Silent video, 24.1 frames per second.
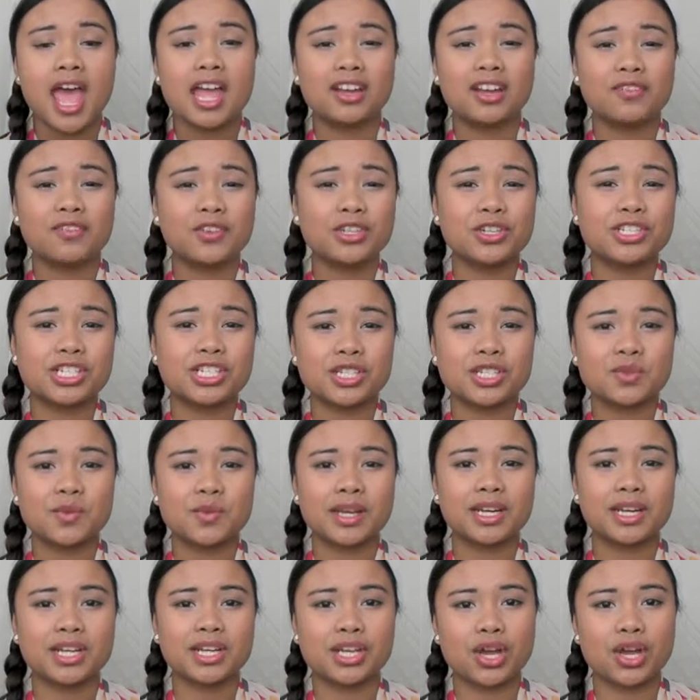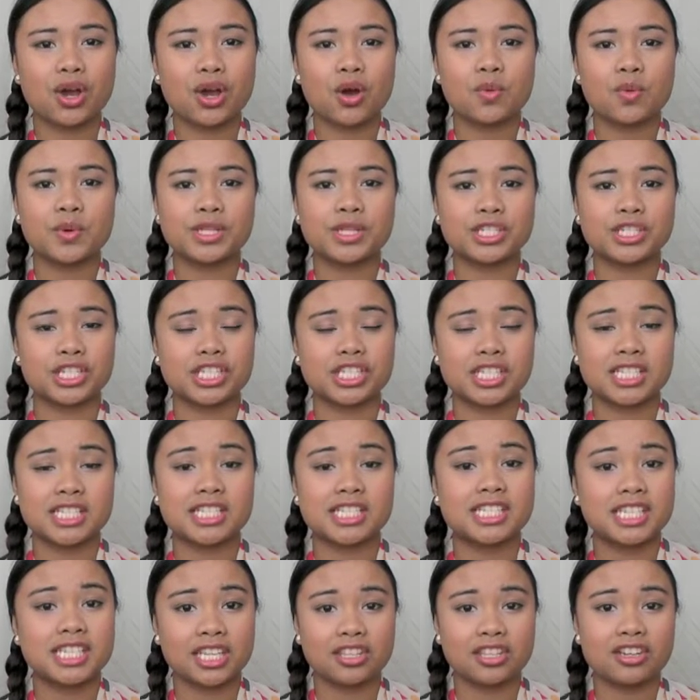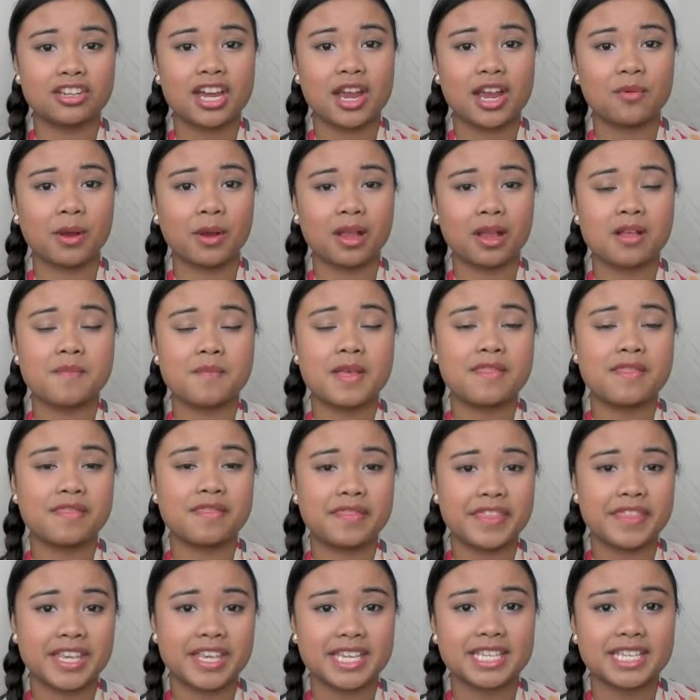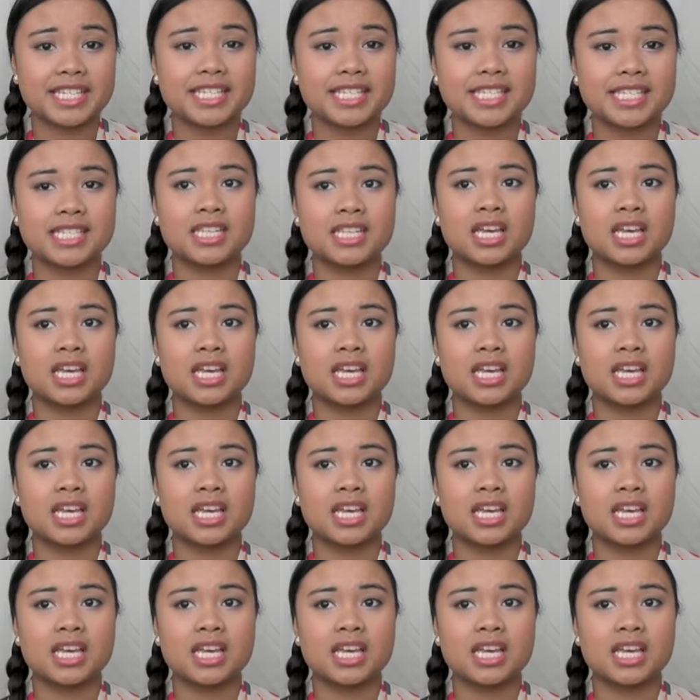And if you just want to go with just concealer, I recommend this